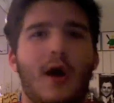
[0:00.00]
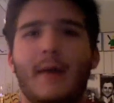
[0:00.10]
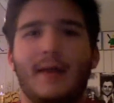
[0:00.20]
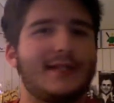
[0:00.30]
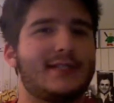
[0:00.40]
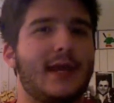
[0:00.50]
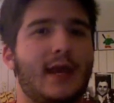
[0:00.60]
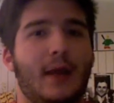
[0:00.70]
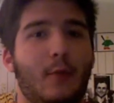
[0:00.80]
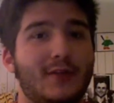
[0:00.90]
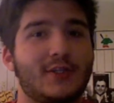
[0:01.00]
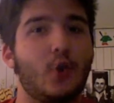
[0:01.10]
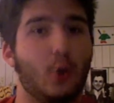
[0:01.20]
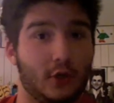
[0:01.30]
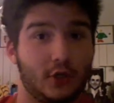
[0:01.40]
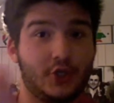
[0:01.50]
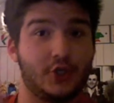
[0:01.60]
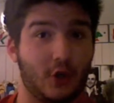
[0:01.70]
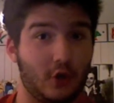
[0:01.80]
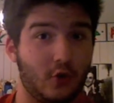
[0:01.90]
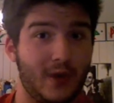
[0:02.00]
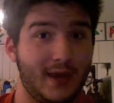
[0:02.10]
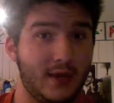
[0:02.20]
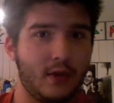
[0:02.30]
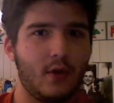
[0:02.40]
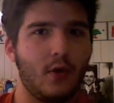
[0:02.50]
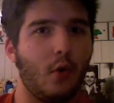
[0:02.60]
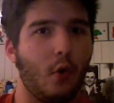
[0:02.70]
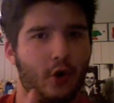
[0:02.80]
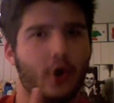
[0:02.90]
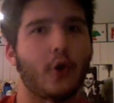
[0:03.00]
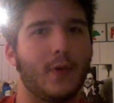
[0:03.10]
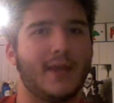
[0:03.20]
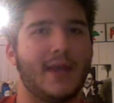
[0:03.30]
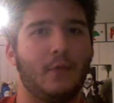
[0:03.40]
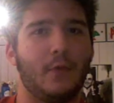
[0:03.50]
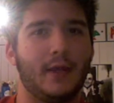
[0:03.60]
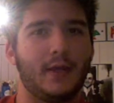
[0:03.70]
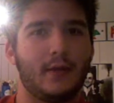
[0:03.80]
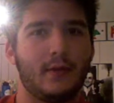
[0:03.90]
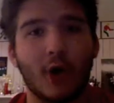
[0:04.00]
I mean, let's line it up. What's cooler, Shark Week or Hurricane Week?